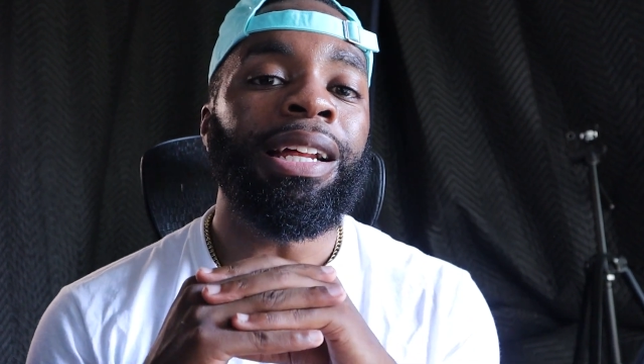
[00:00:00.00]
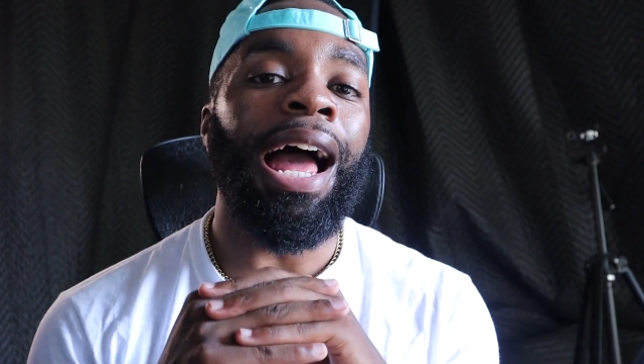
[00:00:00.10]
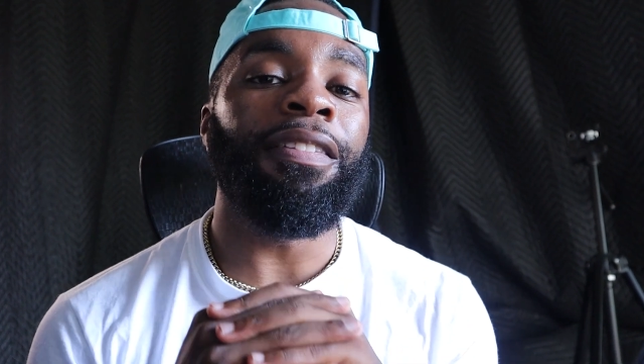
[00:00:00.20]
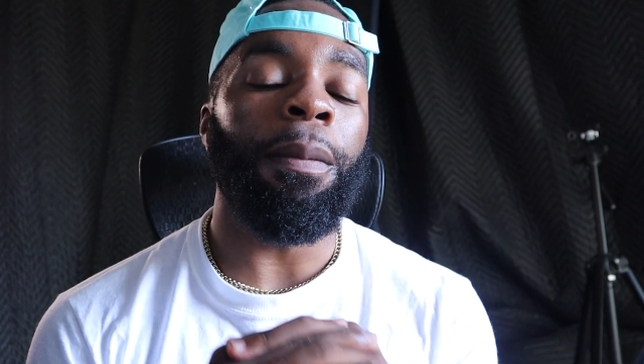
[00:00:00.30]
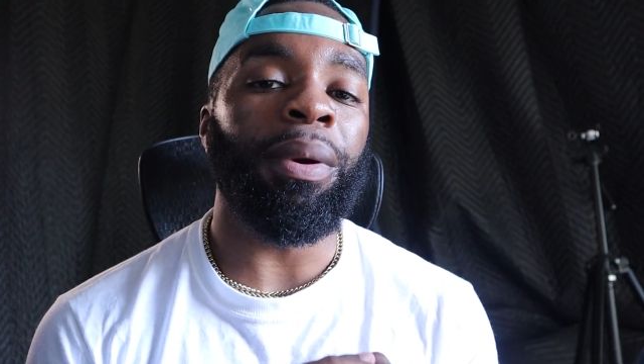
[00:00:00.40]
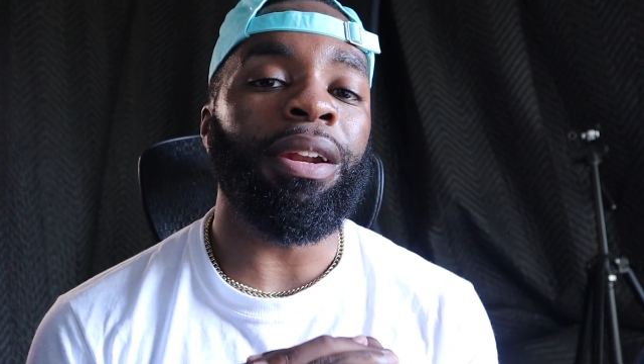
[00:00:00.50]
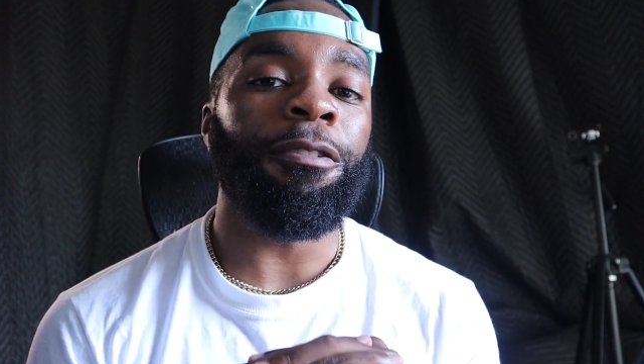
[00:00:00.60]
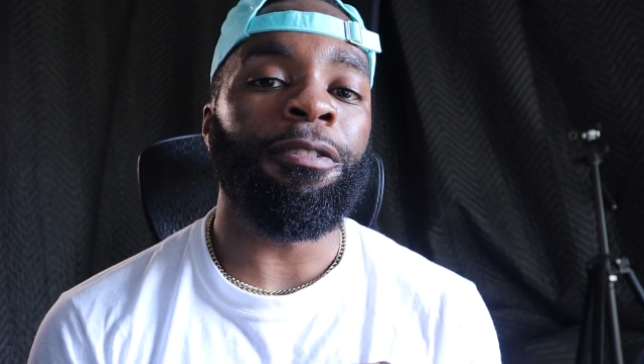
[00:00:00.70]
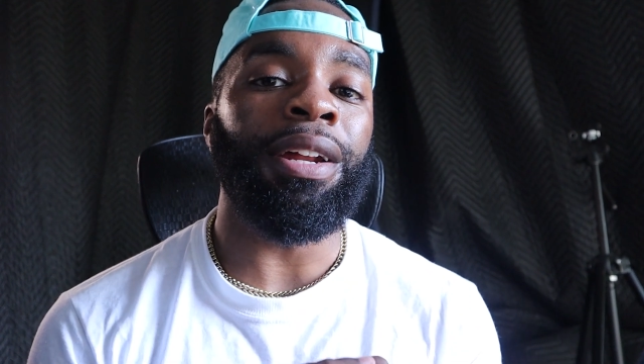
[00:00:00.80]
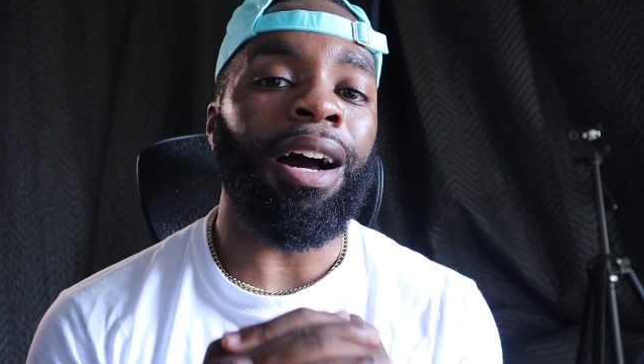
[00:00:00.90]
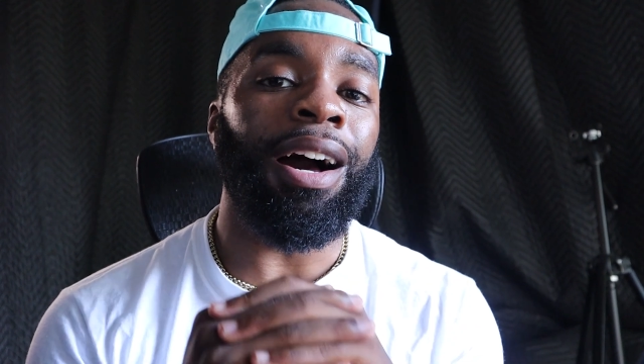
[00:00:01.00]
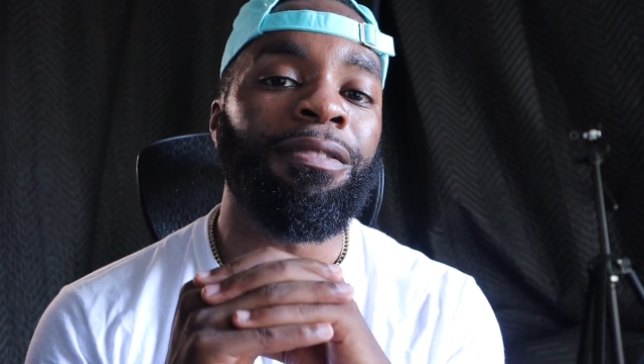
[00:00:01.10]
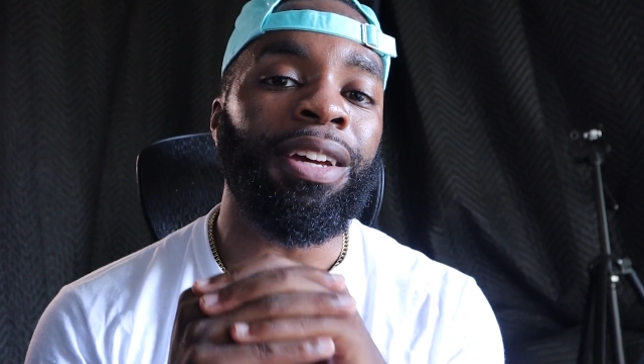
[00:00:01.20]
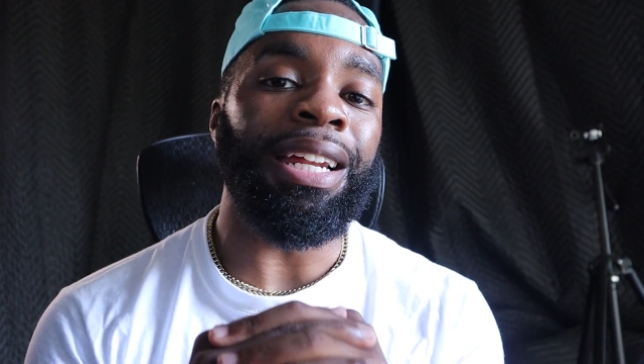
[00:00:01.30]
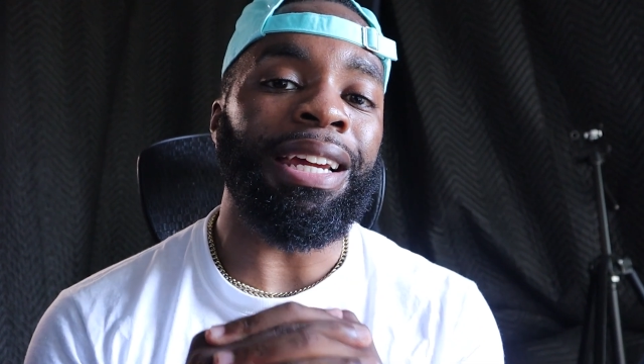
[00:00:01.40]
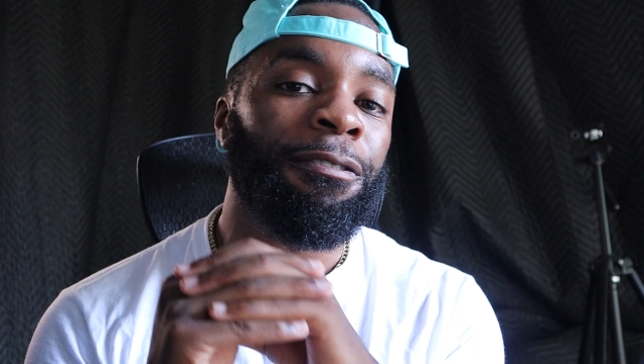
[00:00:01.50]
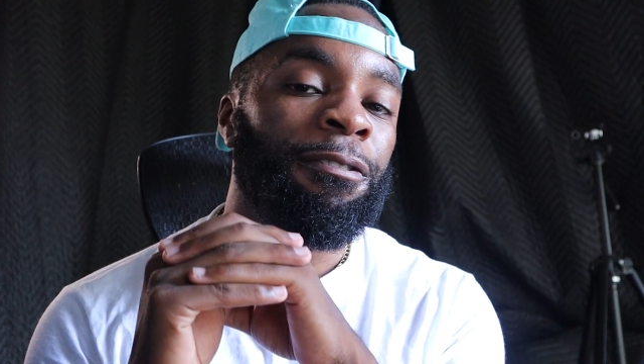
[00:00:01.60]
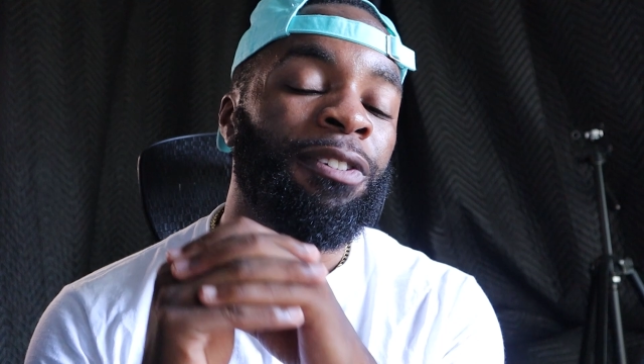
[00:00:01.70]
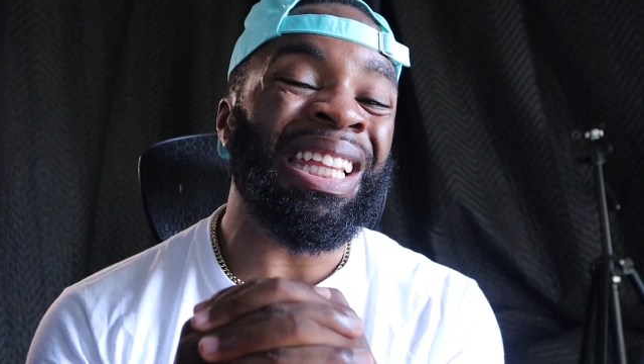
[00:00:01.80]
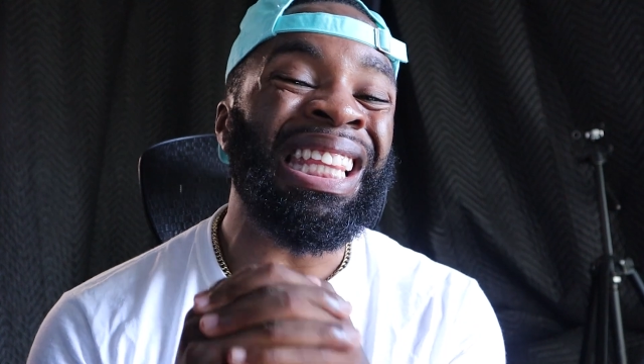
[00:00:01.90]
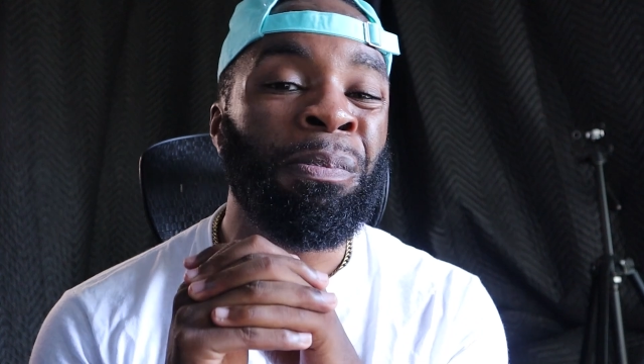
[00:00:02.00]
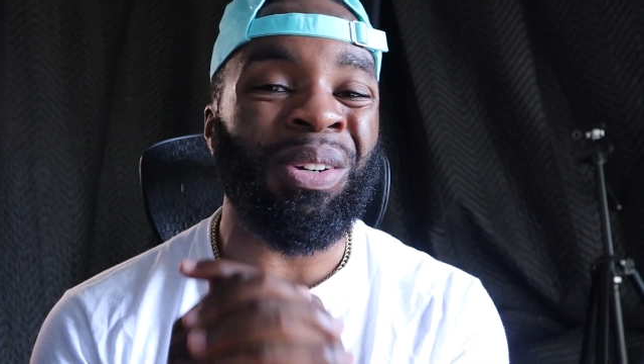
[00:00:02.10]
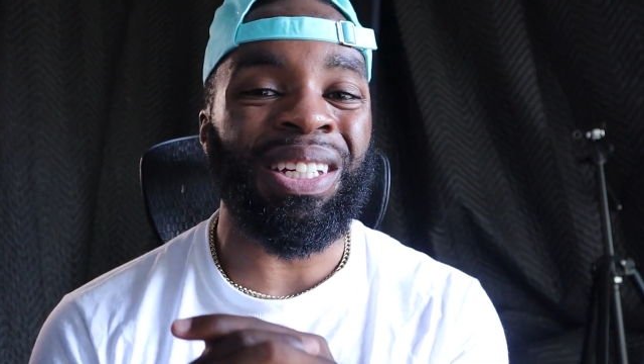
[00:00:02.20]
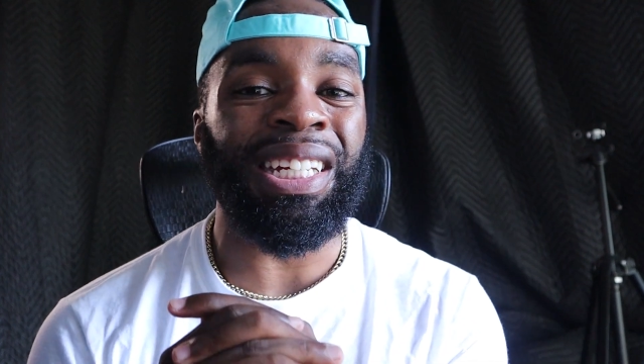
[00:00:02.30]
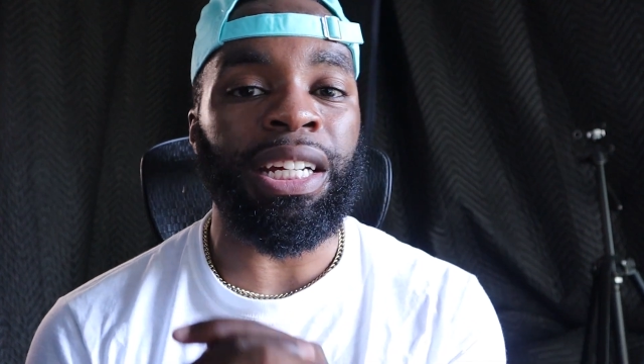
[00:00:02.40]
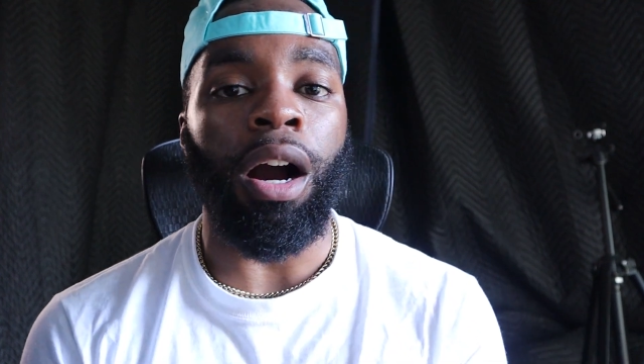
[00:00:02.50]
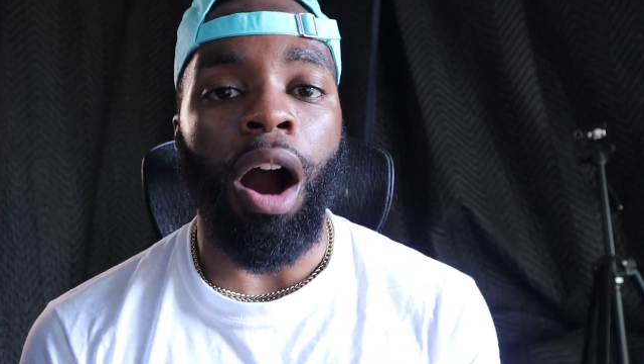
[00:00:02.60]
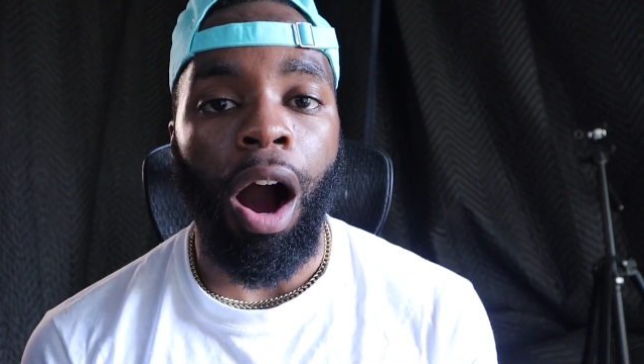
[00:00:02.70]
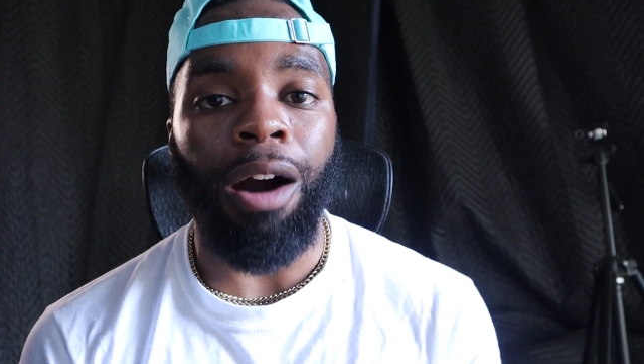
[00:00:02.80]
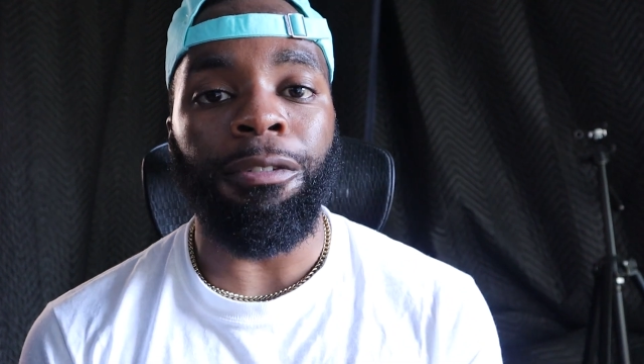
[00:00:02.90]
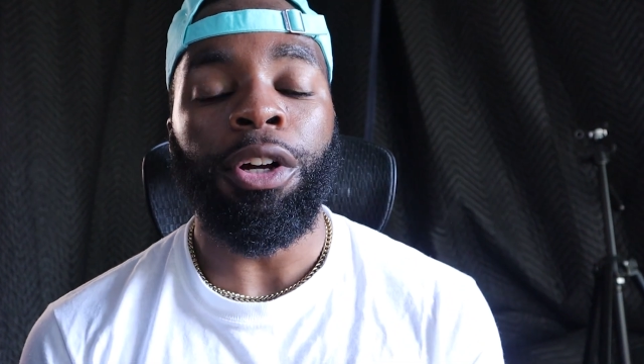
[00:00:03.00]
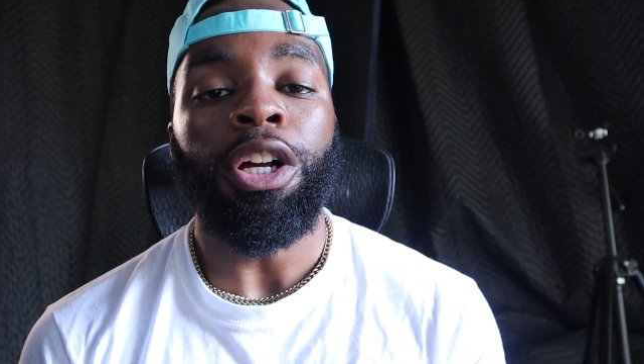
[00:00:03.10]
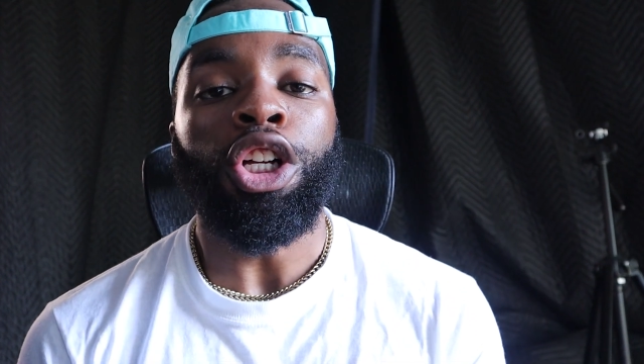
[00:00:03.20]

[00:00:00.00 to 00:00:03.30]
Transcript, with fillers: have the benefit of getting 50% off.